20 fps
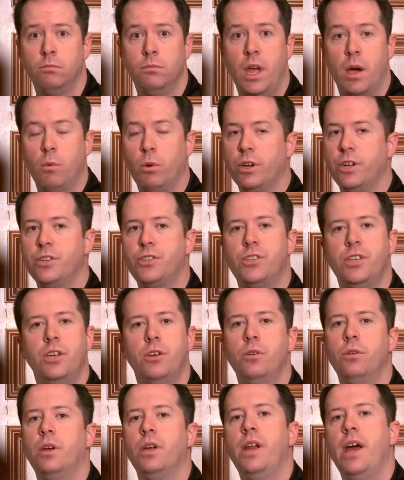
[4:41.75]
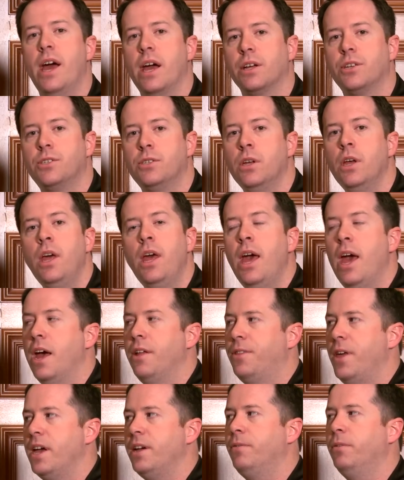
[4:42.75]
and we're going to see who connects.
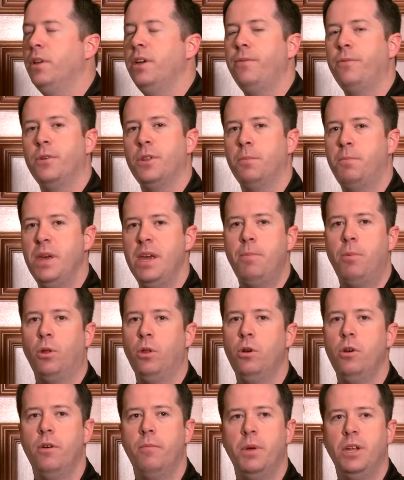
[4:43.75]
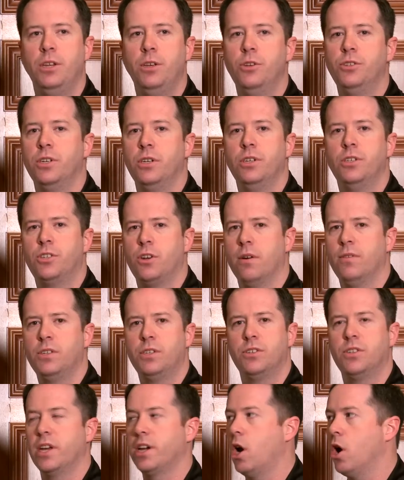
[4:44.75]
And thankfully, for the people who have been using
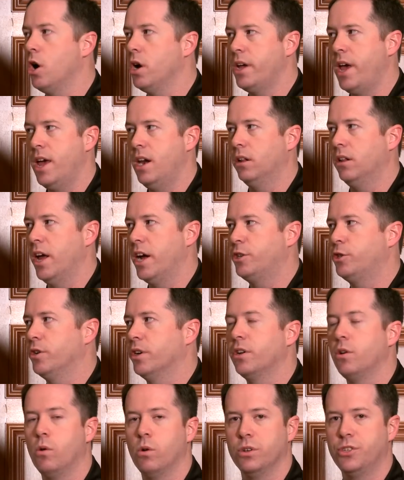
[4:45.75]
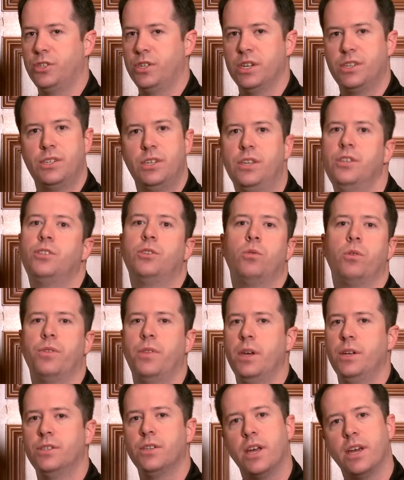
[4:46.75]
services like Hurricane Electric or Sixus or
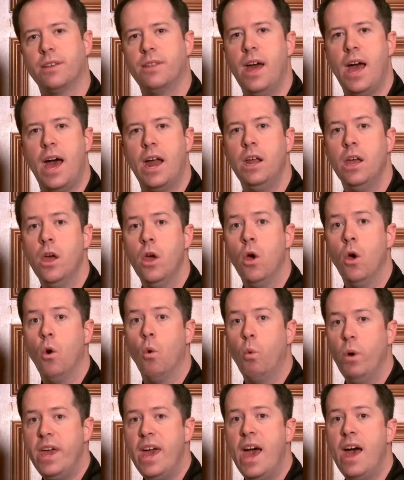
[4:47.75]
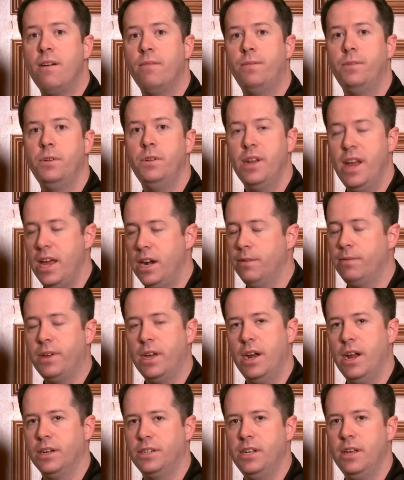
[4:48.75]
things like that, we have native
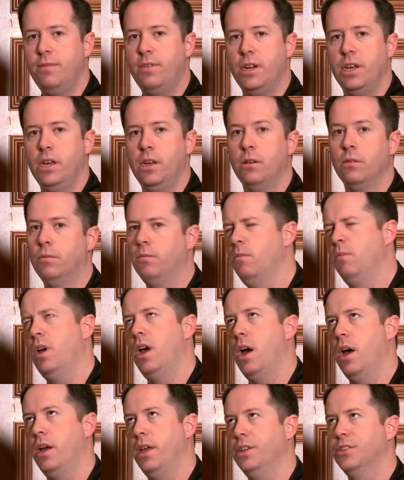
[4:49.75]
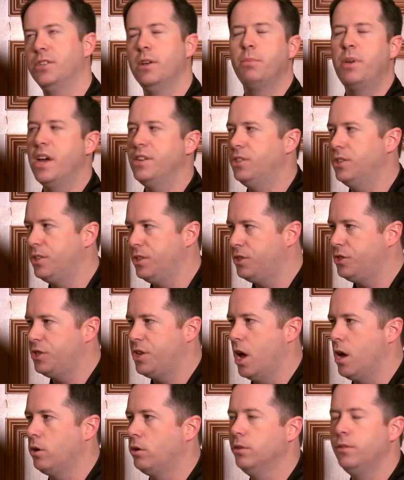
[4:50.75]
connectivity In some cases, it's
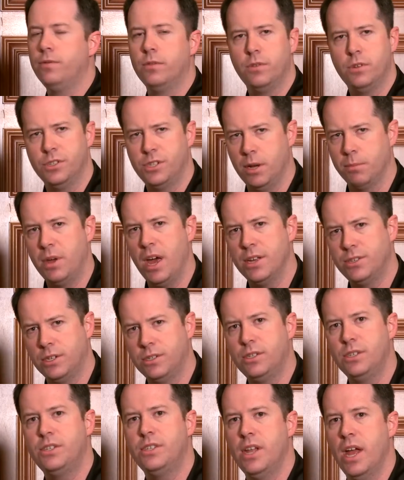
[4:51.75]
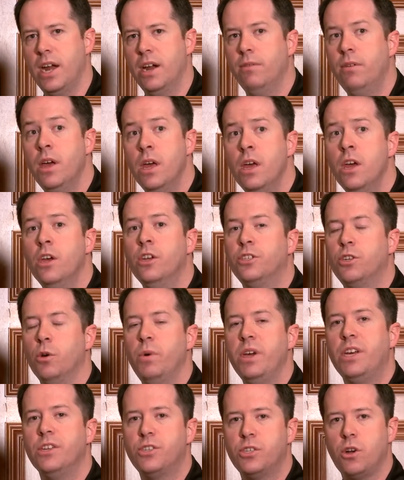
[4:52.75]
tunneled. In some cases, it's native. So
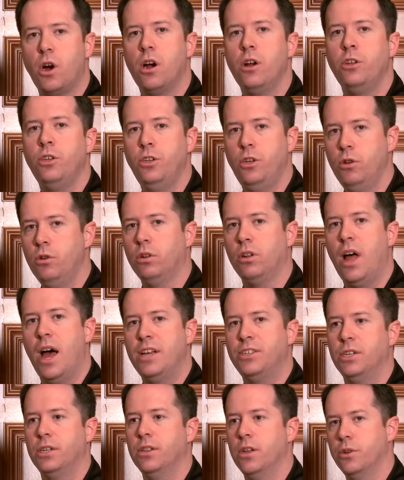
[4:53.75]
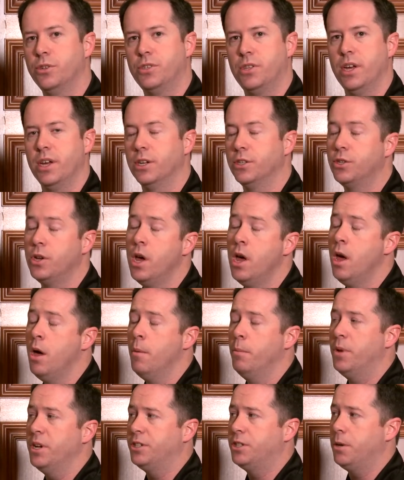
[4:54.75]
we can start utilizing those things.
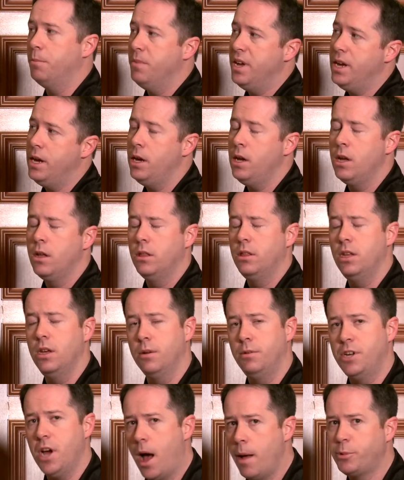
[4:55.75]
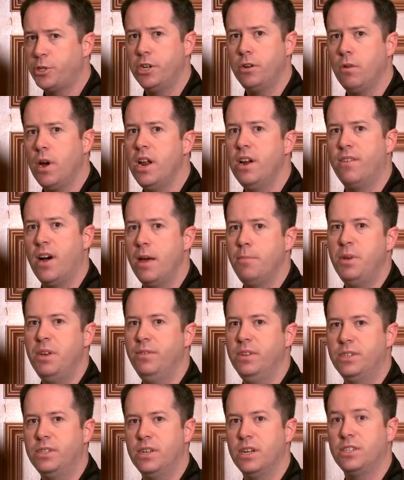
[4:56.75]
But to me, the adoption rate of
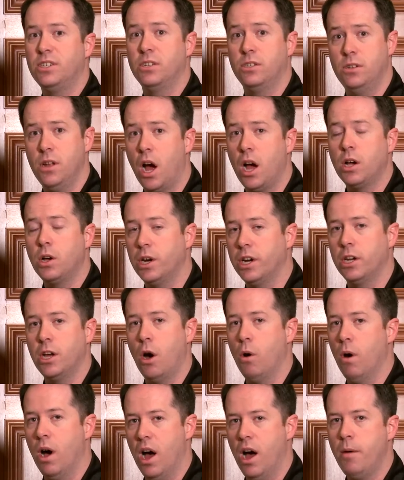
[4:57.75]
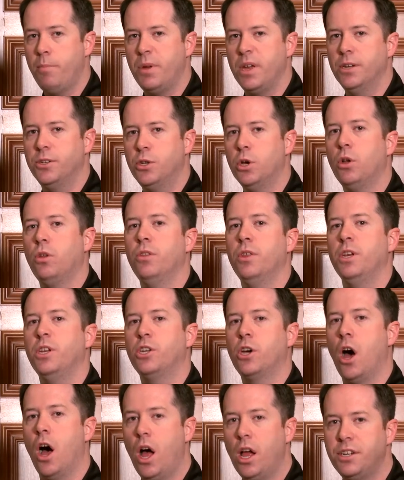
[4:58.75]
IPv6 is not going to go up until the
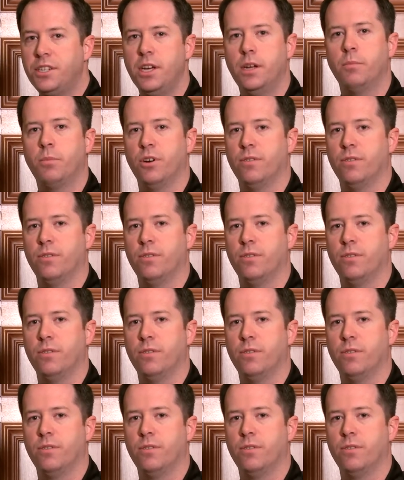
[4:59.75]
content